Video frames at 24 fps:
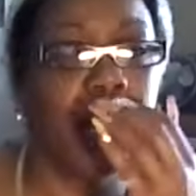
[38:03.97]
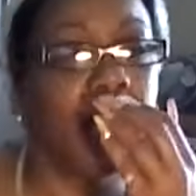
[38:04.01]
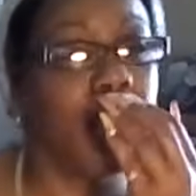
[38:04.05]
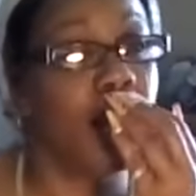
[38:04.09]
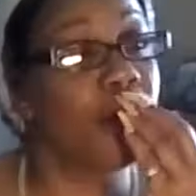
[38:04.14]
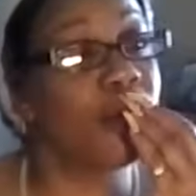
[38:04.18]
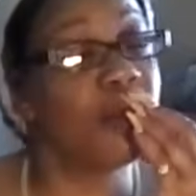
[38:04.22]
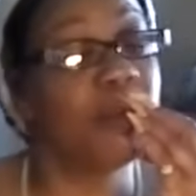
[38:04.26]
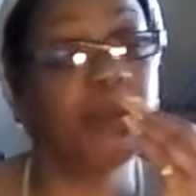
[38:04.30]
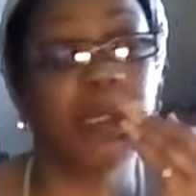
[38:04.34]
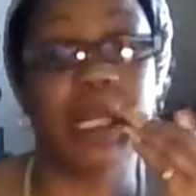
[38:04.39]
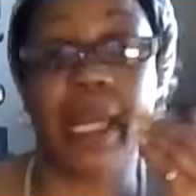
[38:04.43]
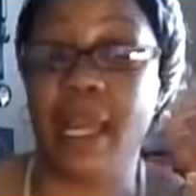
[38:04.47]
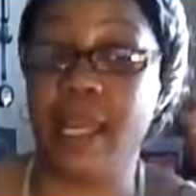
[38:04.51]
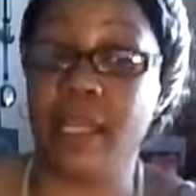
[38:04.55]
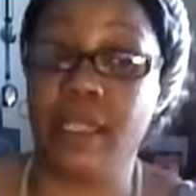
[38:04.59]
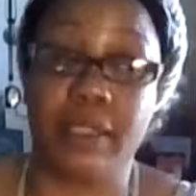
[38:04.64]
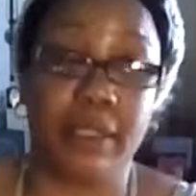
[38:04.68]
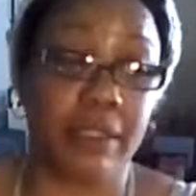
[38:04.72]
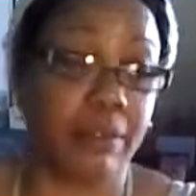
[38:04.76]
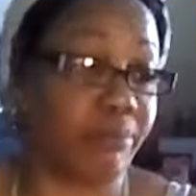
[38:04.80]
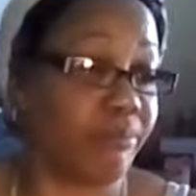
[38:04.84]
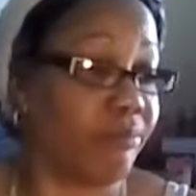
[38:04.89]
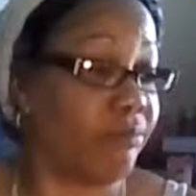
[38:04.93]
And you be like,
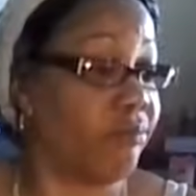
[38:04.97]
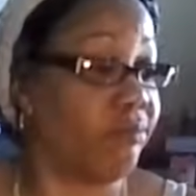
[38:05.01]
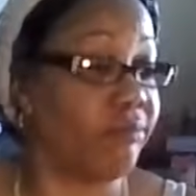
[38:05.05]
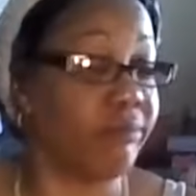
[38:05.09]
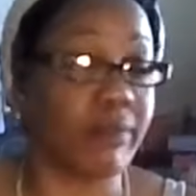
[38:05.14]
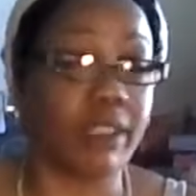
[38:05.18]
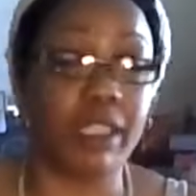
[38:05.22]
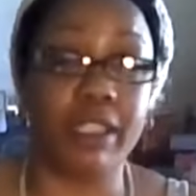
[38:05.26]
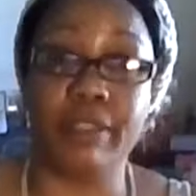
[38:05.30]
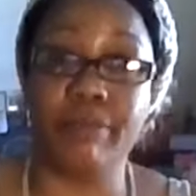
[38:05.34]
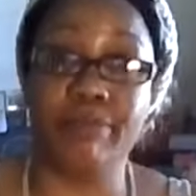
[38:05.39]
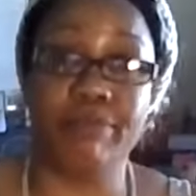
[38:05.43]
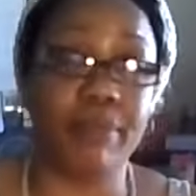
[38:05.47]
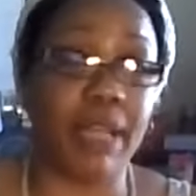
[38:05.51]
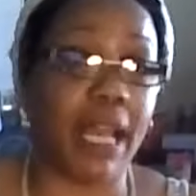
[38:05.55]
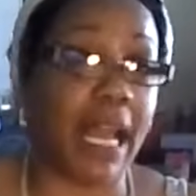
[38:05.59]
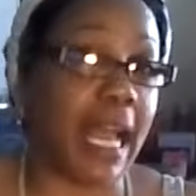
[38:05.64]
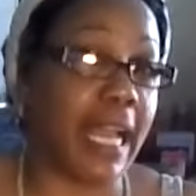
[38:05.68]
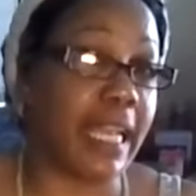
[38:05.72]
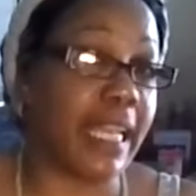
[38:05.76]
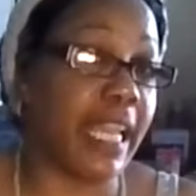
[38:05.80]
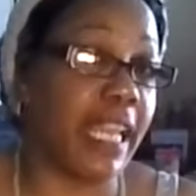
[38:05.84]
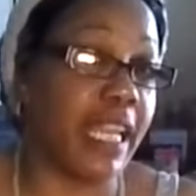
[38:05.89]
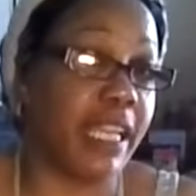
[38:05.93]

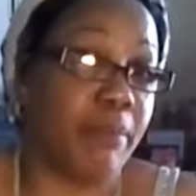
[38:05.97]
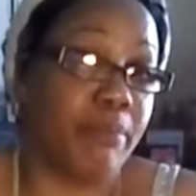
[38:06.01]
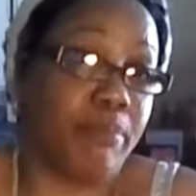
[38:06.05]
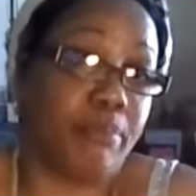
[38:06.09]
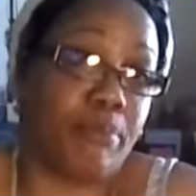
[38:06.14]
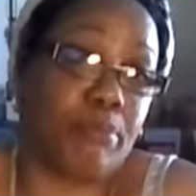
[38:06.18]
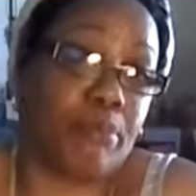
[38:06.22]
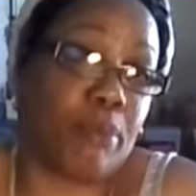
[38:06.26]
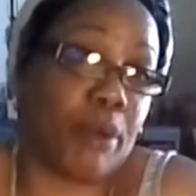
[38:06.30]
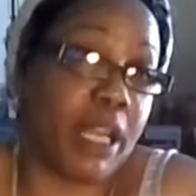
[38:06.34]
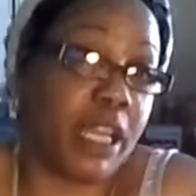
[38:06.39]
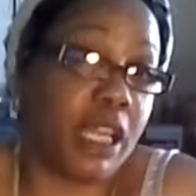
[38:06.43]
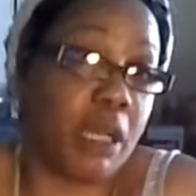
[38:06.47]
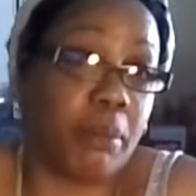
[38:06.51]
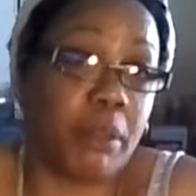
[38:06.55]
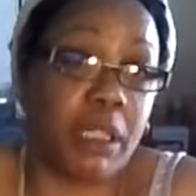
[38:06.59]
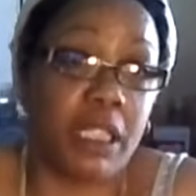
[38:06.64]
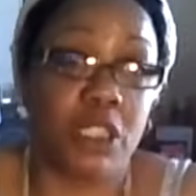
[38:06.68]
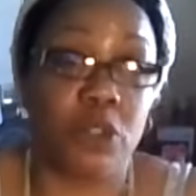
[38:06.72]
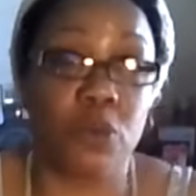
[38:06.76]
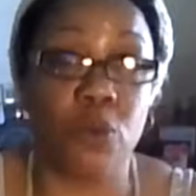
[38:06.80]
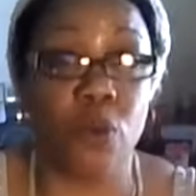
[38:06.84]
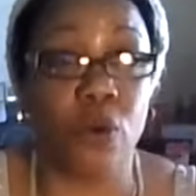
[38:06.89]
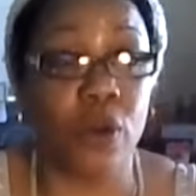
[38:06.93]
I can't bring a
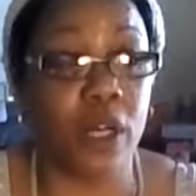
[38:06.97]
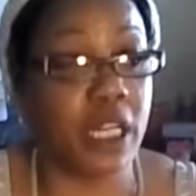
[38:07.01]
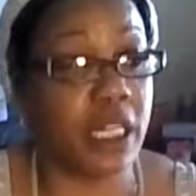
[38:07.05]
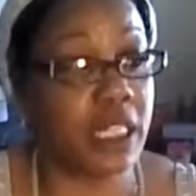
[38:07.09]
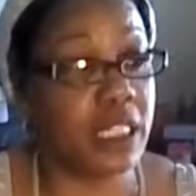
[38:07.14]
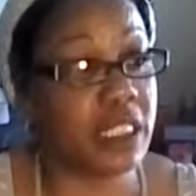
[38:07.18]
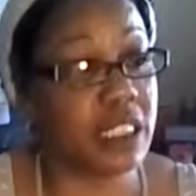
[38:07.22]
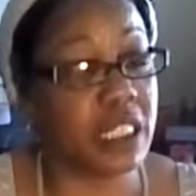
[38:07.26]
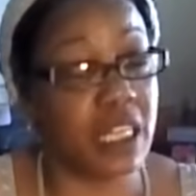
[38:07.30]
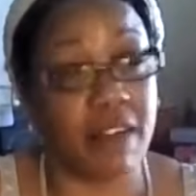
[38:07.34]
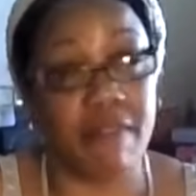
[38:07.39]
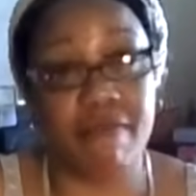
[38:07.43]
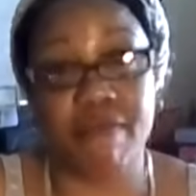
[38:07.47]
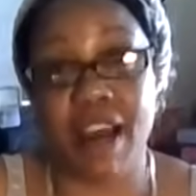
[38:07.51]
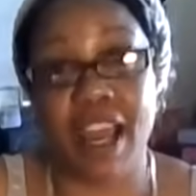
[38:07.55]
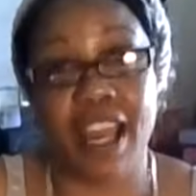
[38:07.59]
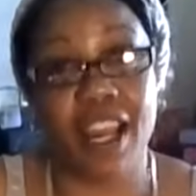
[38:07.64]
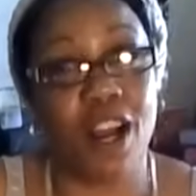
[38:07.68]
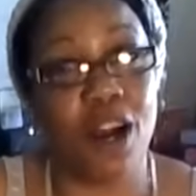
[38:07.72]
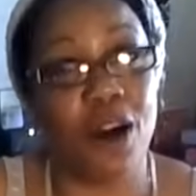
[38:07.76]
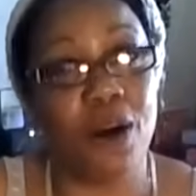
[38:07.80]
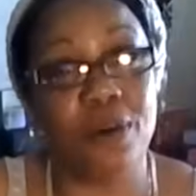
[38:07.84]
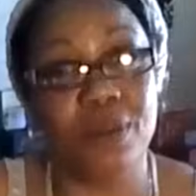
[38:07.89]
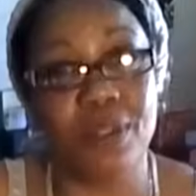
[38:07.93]
+1. It's
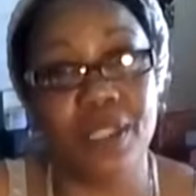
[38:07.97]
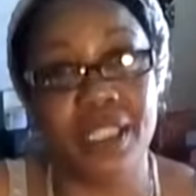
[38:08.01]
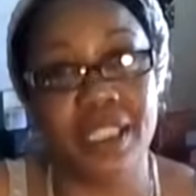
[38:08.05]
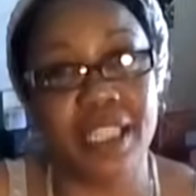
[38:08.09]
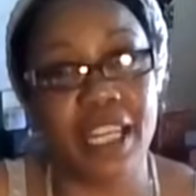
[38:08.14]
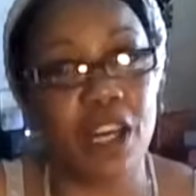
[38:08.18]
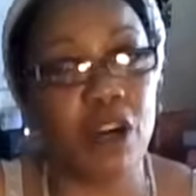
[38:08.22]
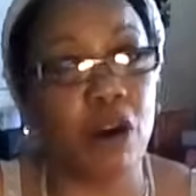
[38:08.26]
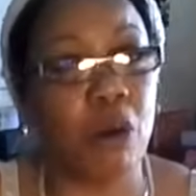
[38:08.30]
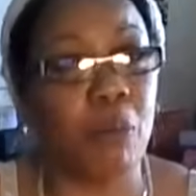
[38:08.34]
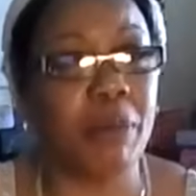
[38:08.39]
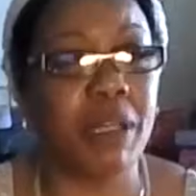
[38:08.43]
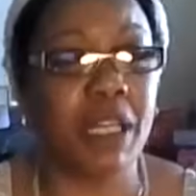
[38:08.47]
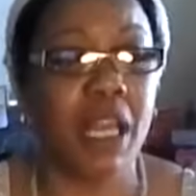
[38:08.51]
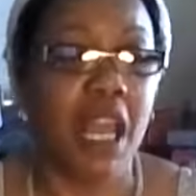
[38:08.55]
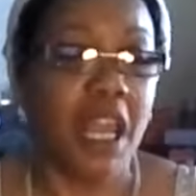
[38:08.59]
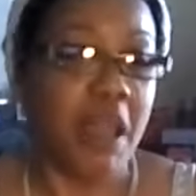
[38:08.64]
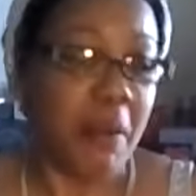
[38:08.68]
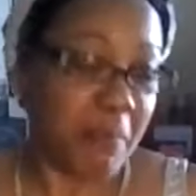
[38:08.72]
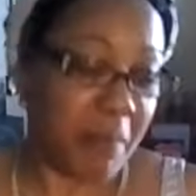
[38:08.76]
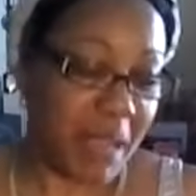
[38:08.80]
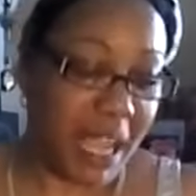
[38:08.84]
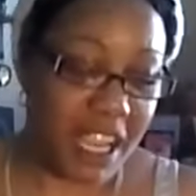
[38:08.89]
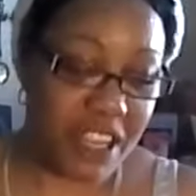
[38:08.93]
invite only. And they're going to be,
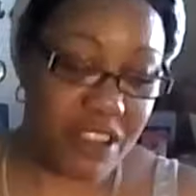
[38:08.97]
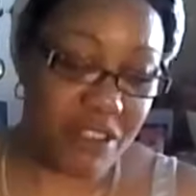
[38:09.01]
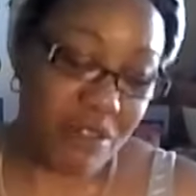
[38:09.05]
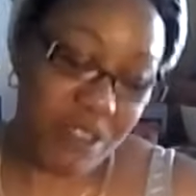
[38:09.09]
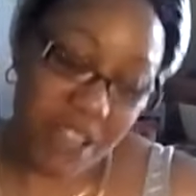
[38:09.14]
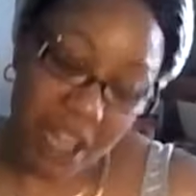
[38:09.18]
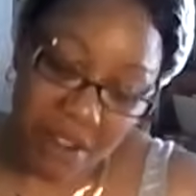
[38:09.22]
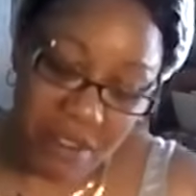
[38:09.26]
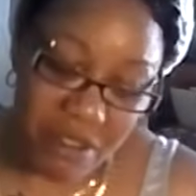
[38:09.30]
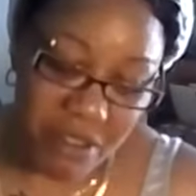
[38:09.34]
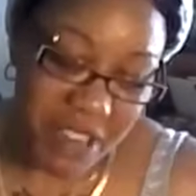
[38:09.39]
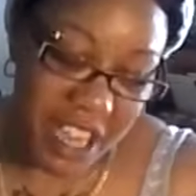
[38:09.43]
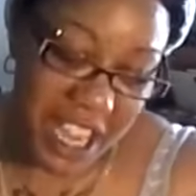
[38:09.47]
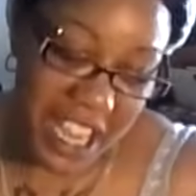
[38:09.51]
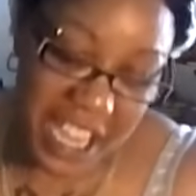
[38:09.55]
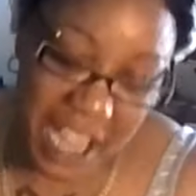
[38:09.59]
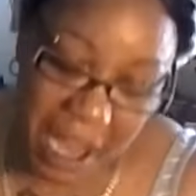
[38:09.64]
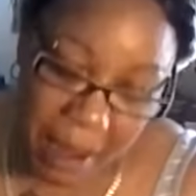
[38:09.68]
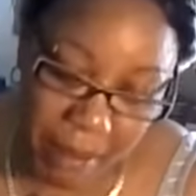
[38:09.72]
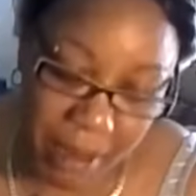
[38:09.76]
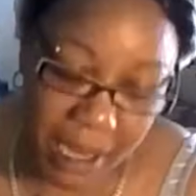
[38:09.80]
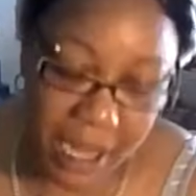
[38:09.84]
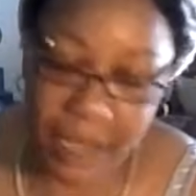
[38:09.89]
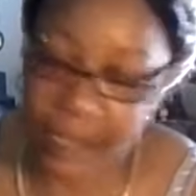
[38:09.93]
man, you know you can
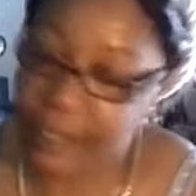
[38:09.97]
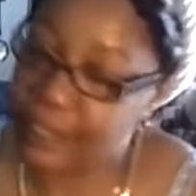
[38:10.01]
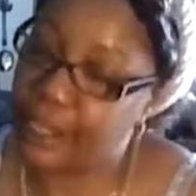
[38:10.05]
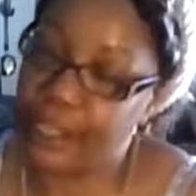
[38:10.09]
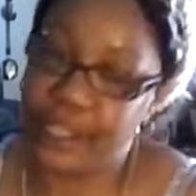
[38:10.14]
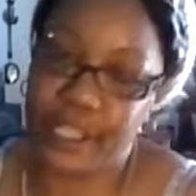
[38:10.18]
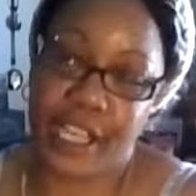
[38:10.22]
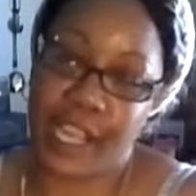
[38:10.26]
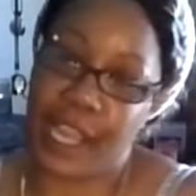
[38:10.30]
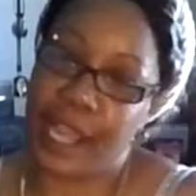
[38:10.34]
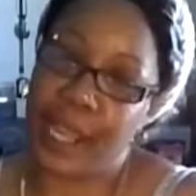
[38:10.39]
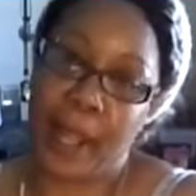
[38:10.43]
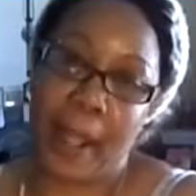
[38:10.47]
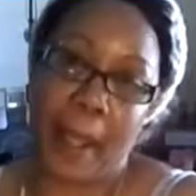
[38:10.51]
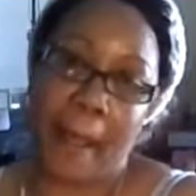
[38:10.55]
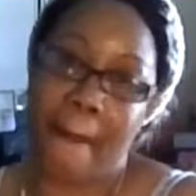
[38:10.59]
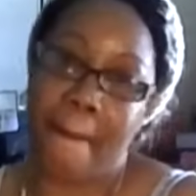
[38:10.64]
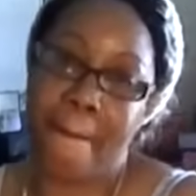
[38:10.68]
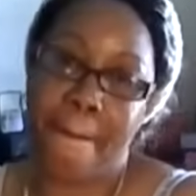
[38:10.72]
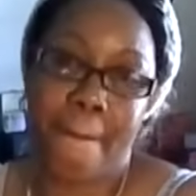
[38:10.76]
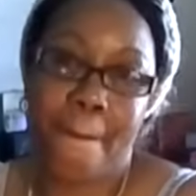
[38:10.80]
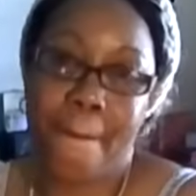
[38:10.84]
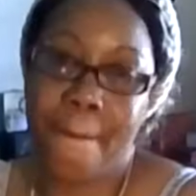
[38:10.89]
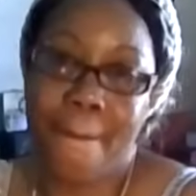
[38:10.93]
get me in. No, you can't.
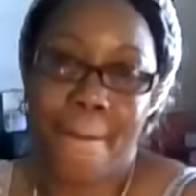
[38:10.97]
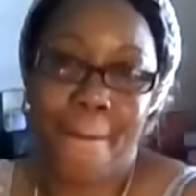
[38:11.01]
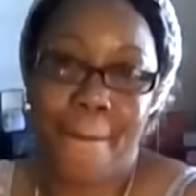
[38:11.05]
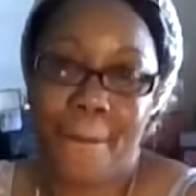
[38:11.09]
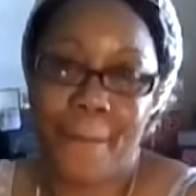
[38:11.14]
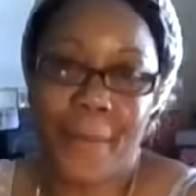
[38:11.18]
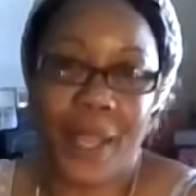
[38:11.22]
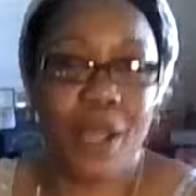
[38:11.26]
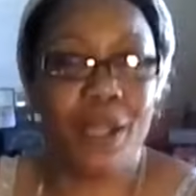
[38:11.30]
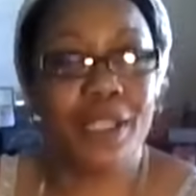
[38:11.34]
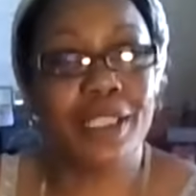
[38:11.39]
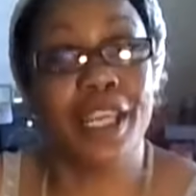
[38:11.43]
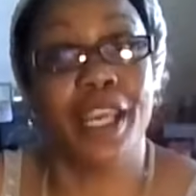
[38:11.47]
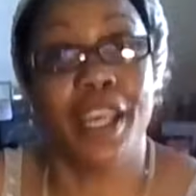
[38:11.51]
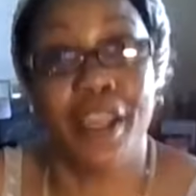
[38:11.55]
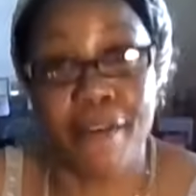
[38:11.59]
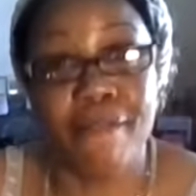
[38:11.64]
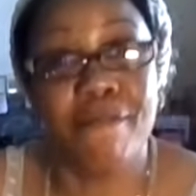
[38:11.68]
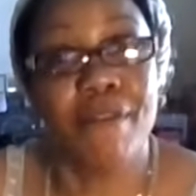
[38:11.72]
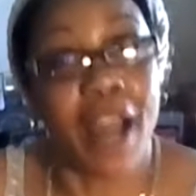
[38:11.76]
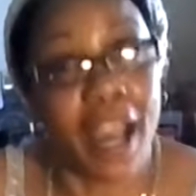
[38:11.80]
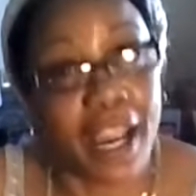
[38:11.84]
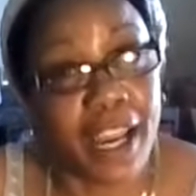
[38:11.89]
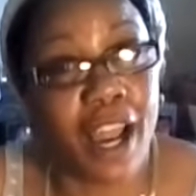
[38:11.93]
It's
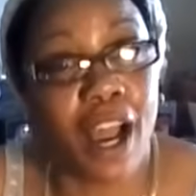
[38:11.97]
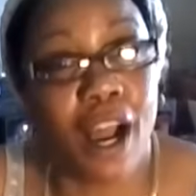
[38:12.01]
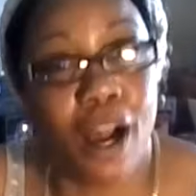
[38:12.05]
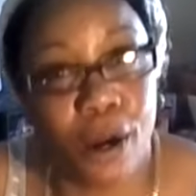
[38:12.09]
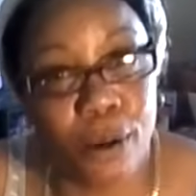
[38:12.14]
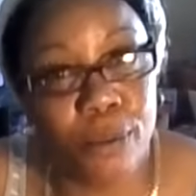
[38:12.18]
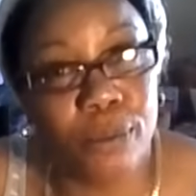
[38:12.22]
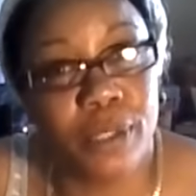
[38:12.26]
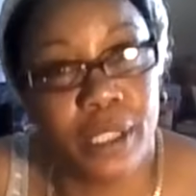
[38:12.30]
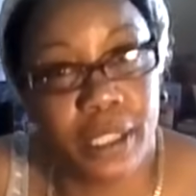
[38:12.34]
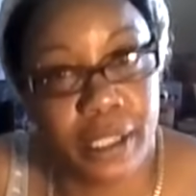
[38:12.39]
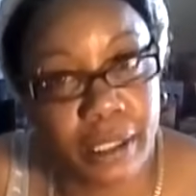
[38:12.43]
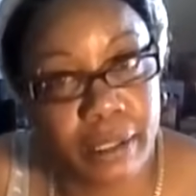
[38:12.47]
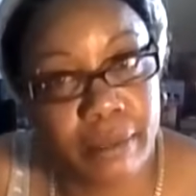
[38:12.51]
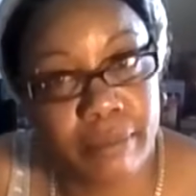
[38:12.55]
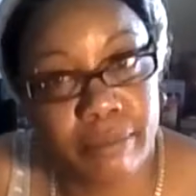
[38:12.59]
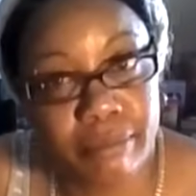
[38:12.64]
invite only.